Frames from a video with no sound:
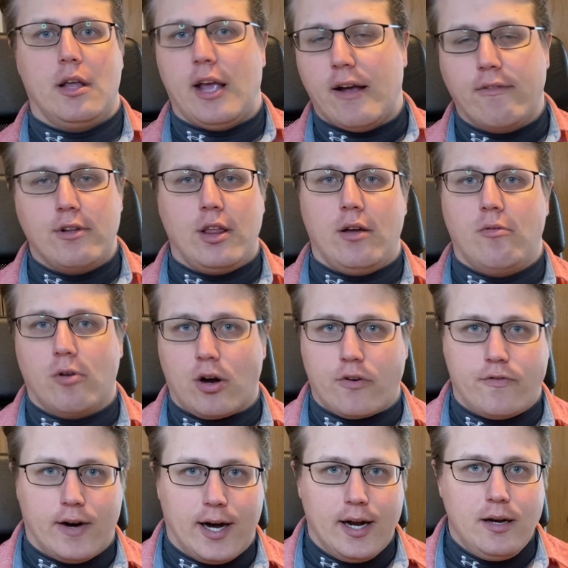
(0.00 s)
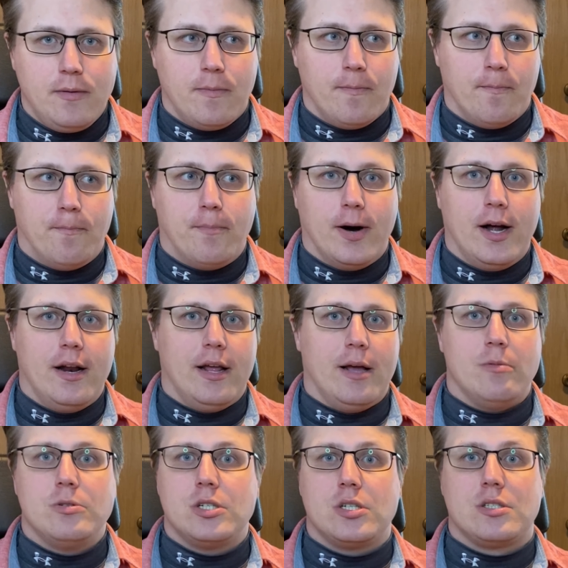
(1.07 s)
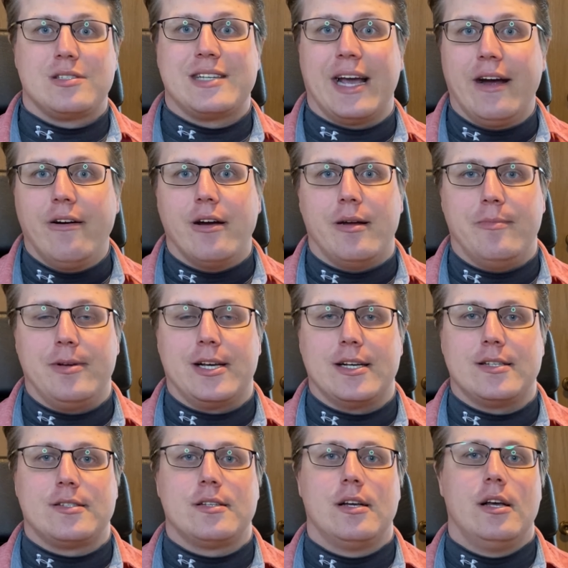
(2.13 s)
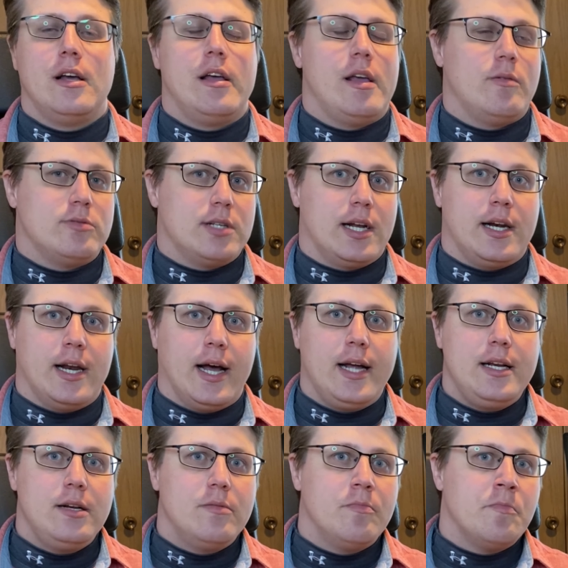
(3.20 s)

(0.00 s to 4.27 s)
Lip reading: everything worked fine, but it was just scary because it was at night